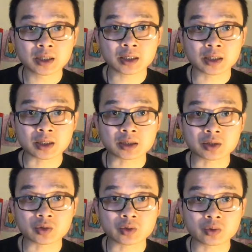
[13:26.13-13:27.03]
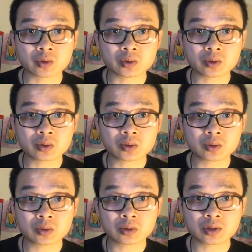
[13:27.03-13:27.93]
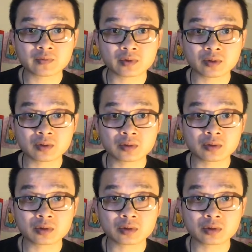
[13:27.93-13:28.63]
Let's go have a look.